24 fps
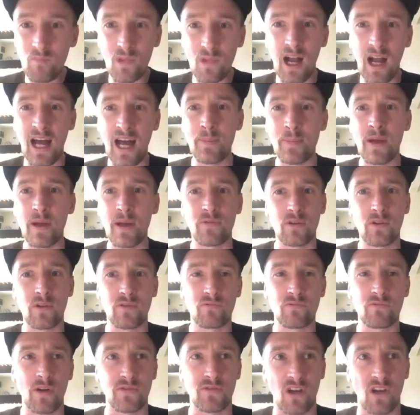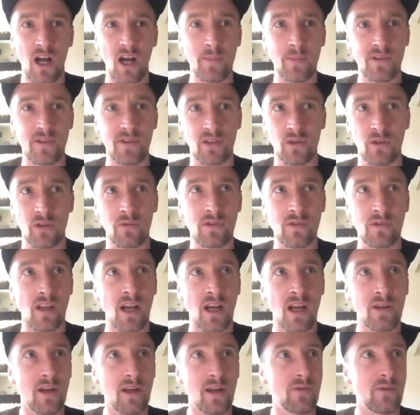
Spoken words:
I had a bit of a rough time at school, so